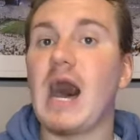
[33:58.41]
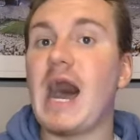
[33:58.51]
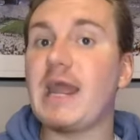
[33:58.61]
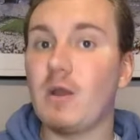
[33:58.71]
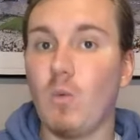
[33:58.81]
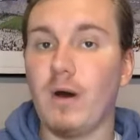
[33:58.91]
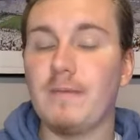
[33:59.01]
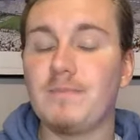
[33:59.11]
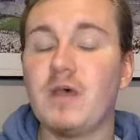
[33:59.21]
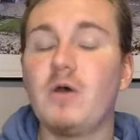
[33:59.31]

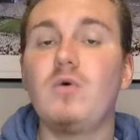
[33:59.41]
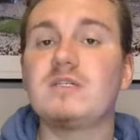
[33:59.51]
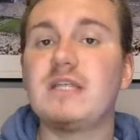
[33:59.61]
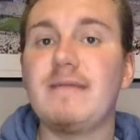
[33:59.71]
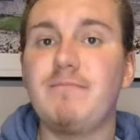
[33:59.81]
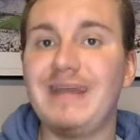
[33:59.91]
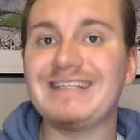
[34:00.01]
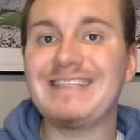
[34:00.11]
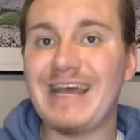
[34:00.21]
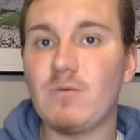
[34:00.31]
Iowa, who is the
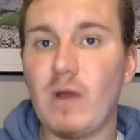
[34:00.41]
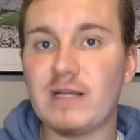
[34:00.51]
Big Ten